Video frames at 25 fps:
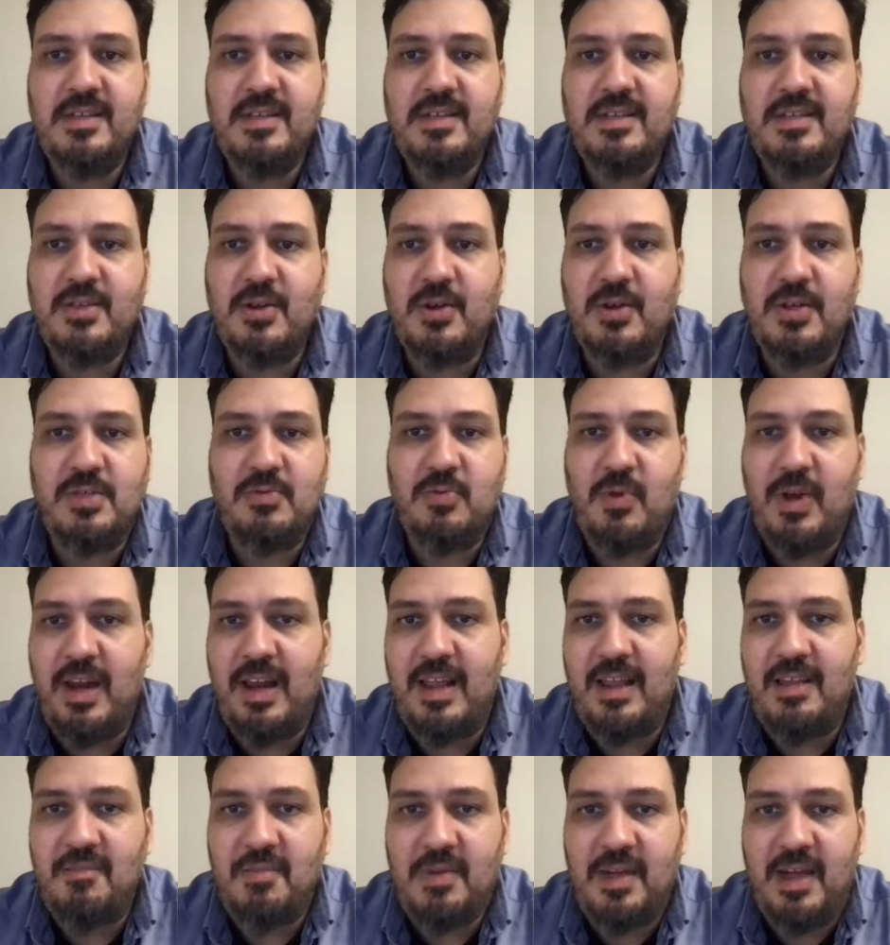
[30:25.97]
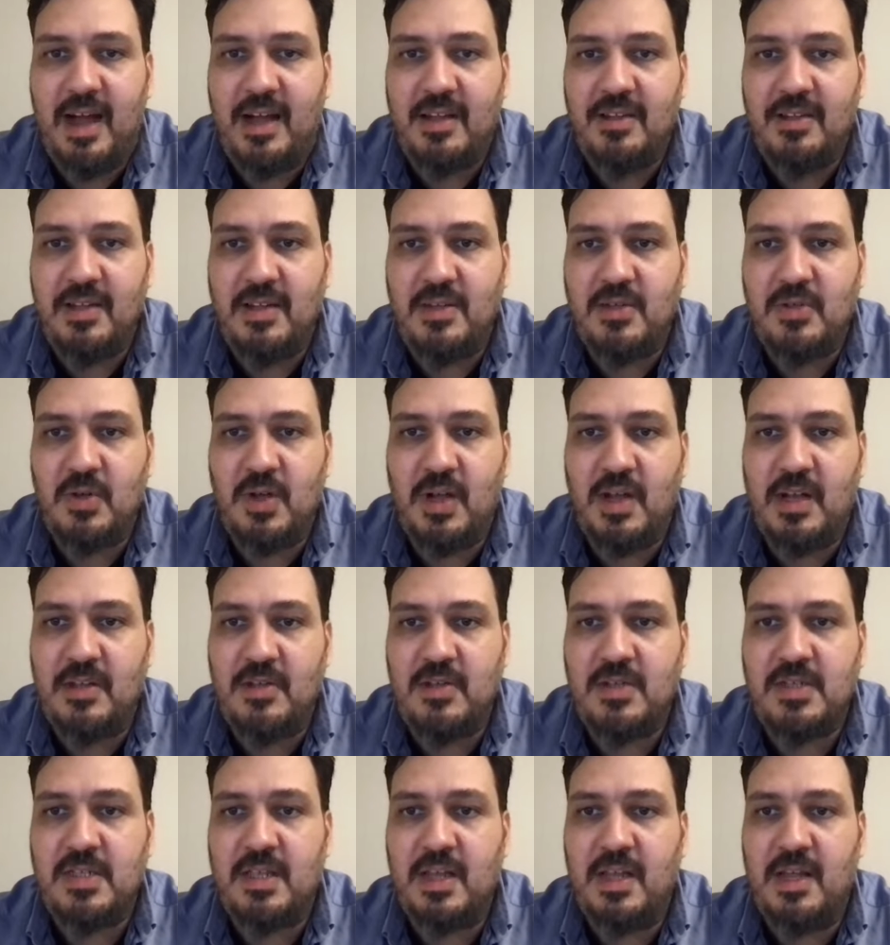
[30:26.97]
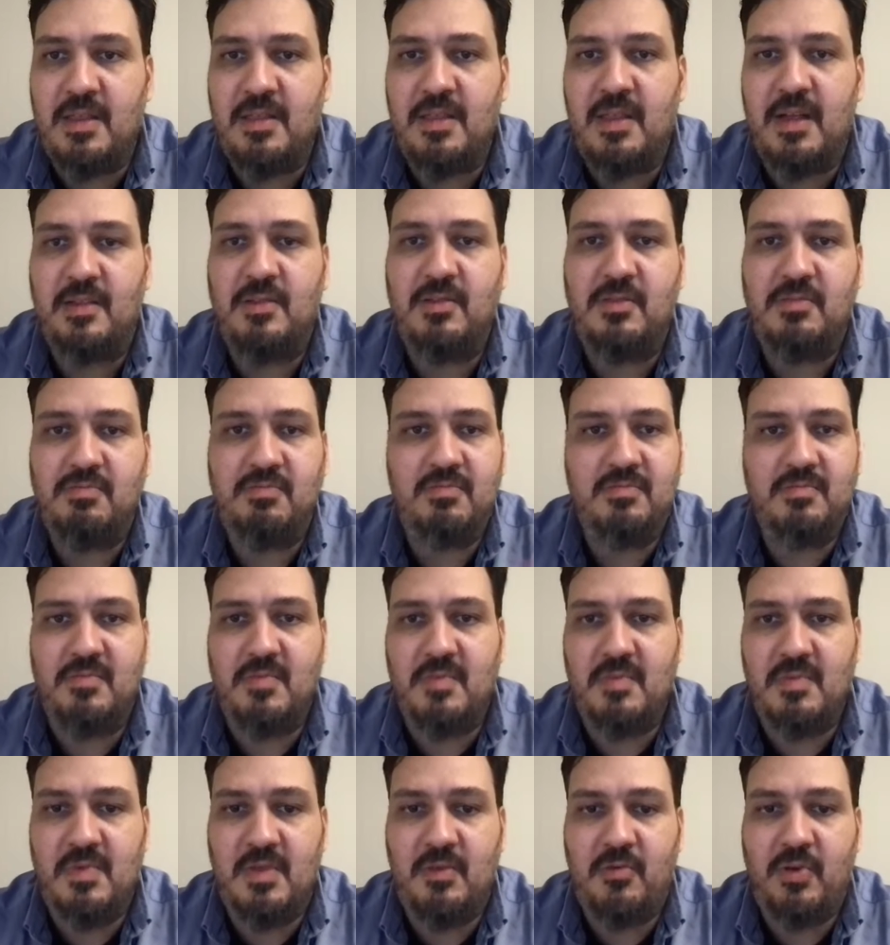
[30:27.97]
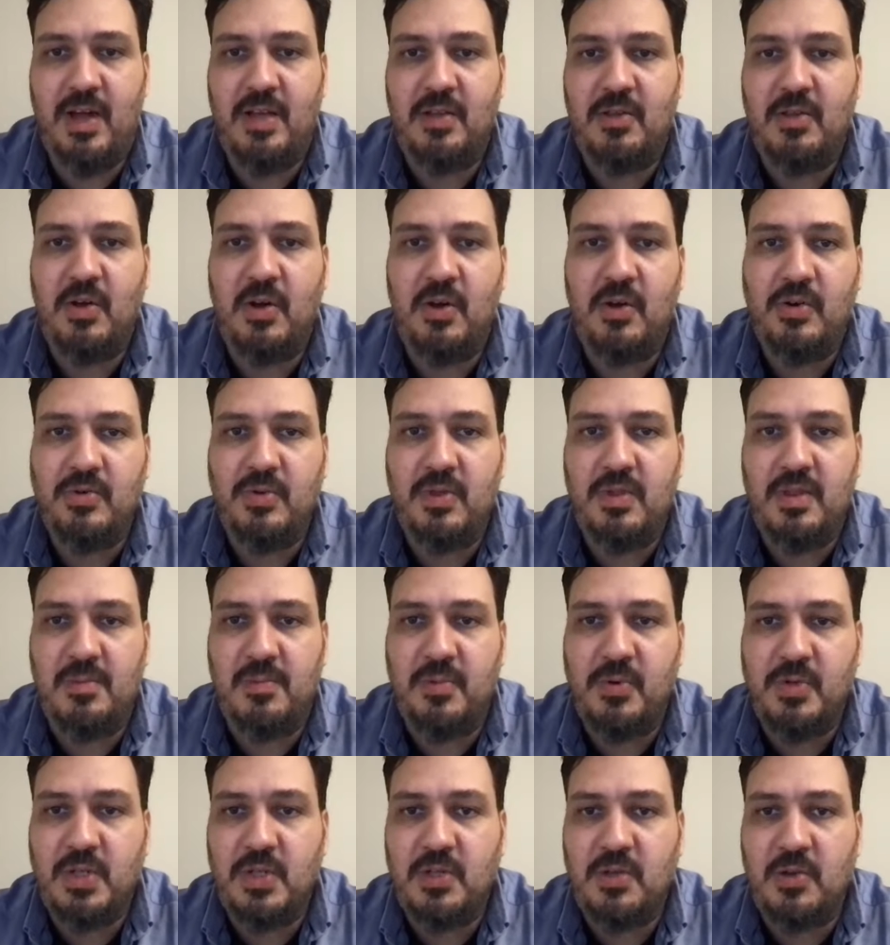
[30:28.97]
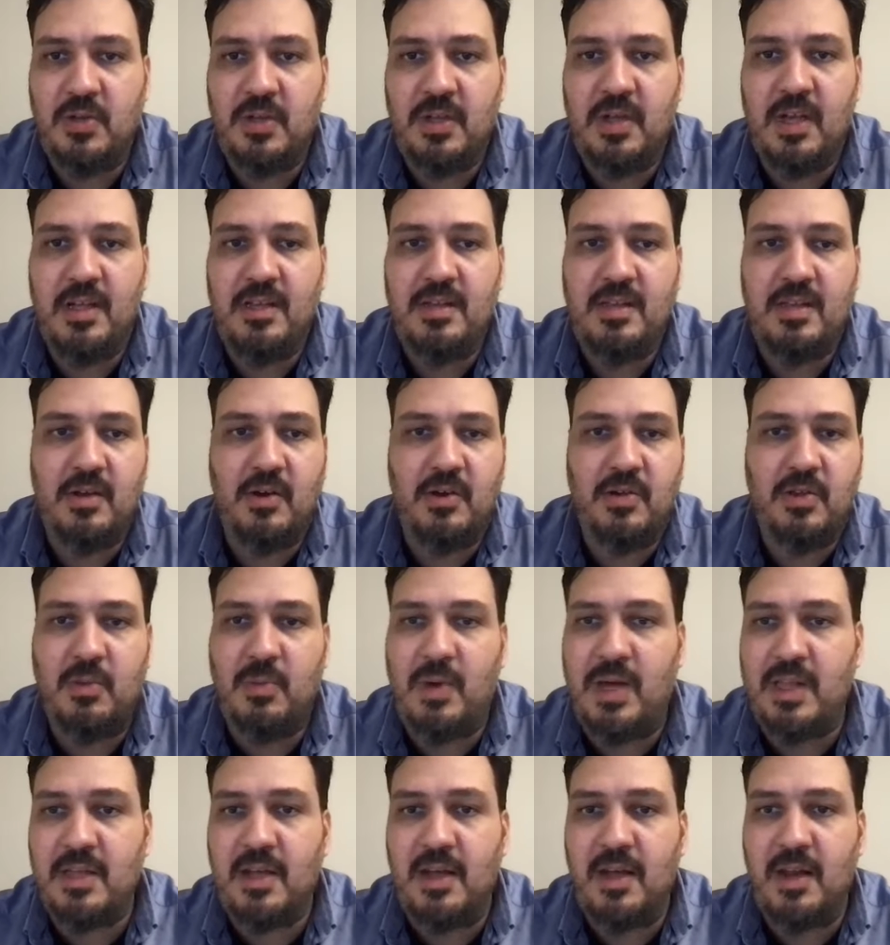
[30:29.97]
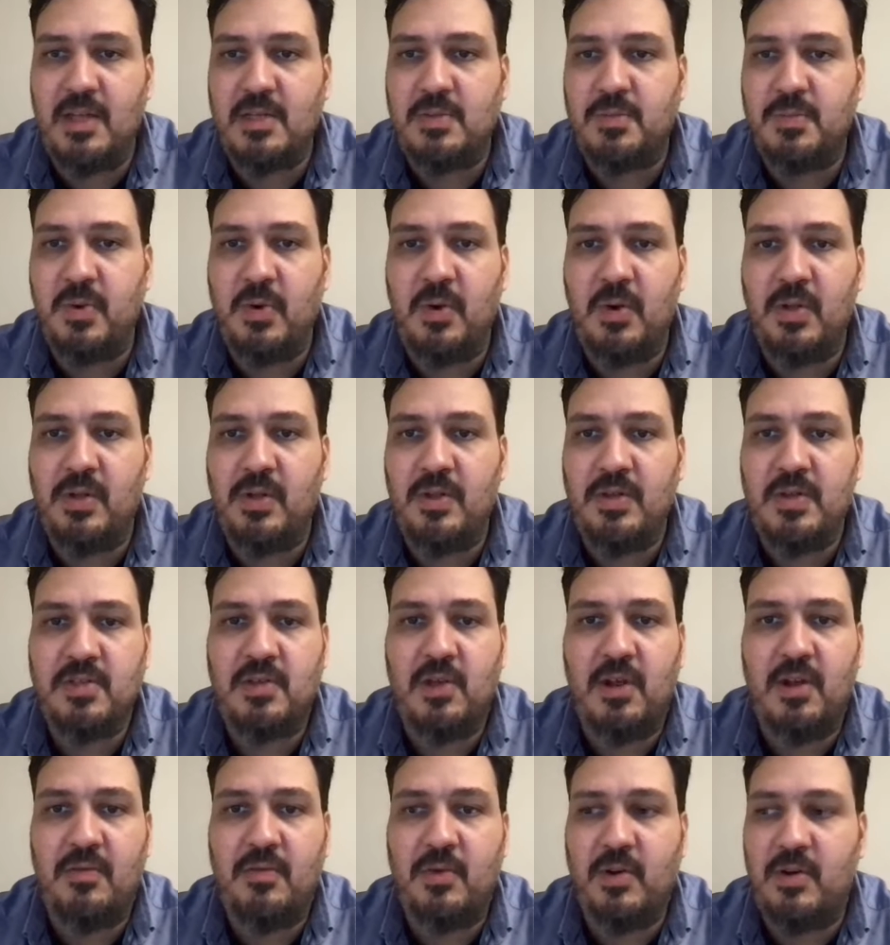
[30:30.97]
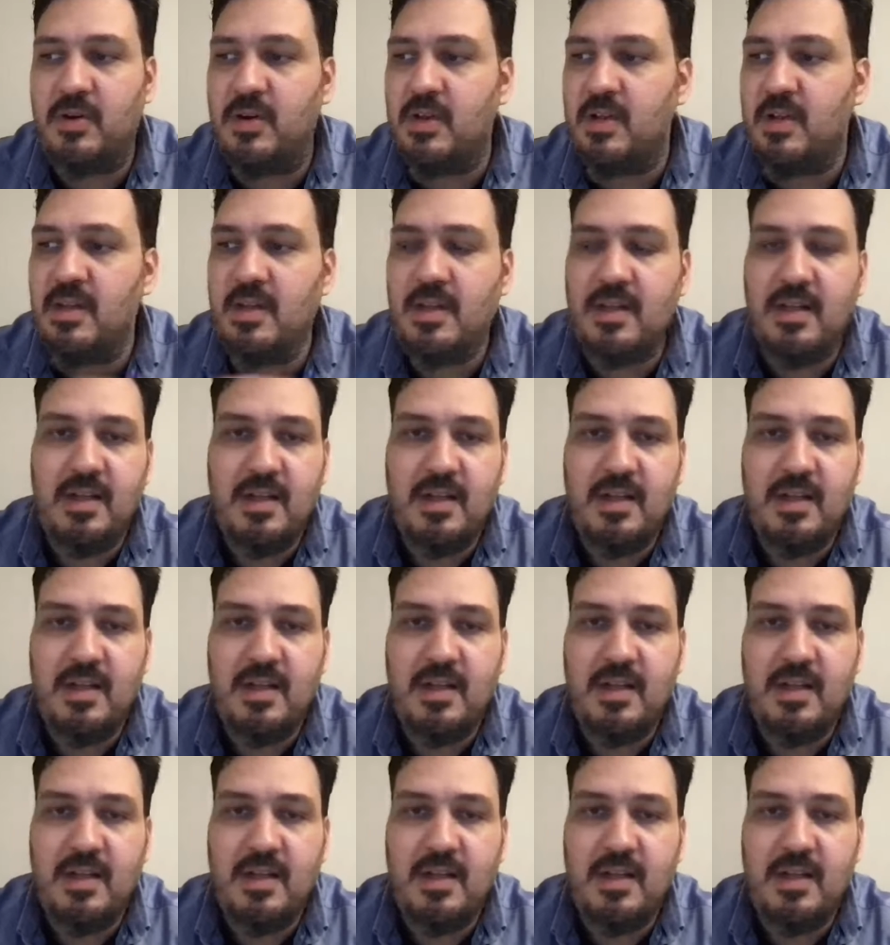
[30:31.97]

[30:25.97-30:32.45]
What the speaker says: So it's really handy, as you can understand, that the right code, they push it on Git, automatically is pulled on the server.